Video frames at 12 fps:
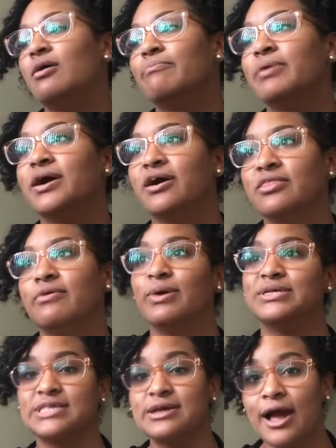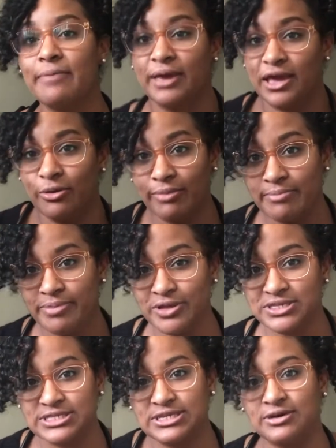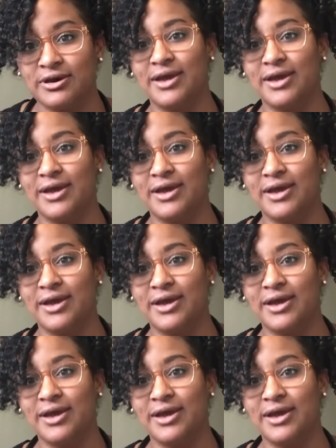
But otherwise, I pay all my bills still,